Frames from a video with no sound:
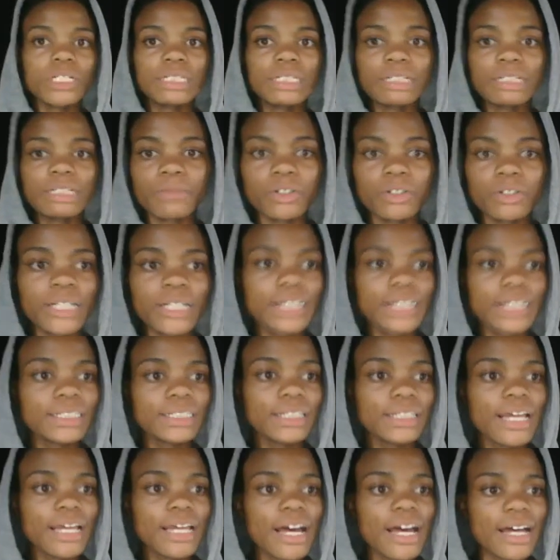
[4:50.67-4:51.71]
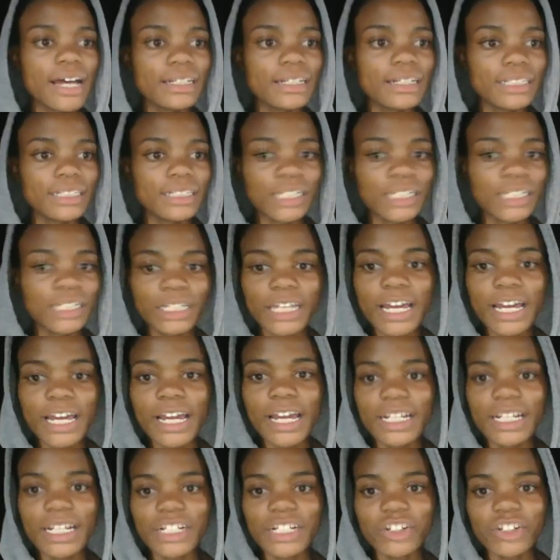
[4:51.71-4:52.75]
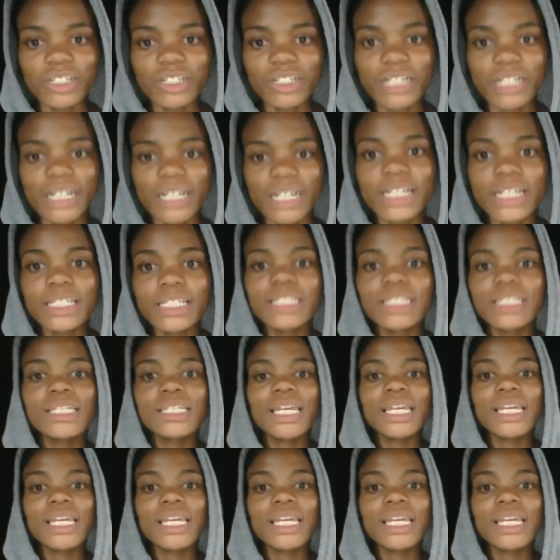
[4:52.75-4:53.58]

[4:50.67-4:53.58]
product. And here I generate